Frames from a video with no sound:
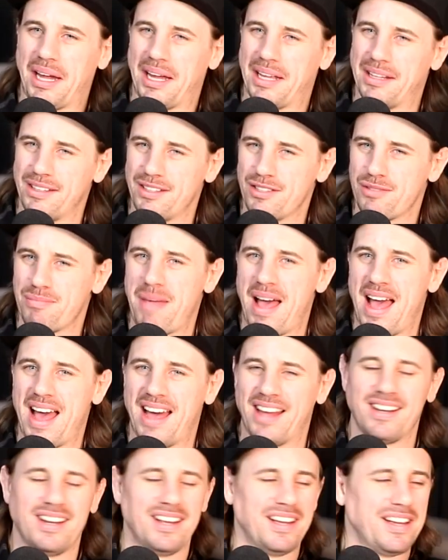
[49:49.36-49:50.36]
this
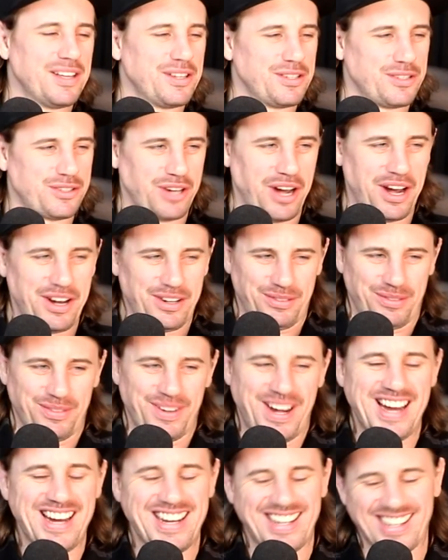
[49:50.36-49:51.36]
man is trying to
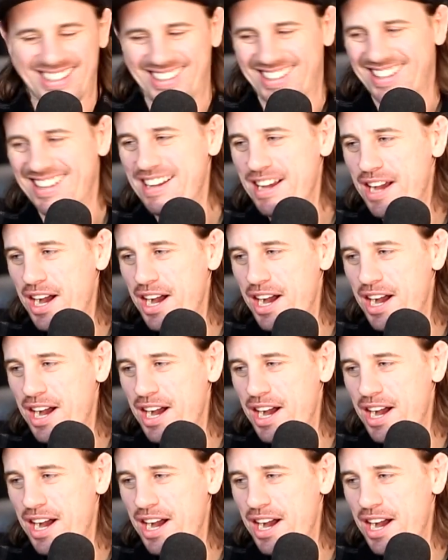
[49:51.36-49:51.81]
read it.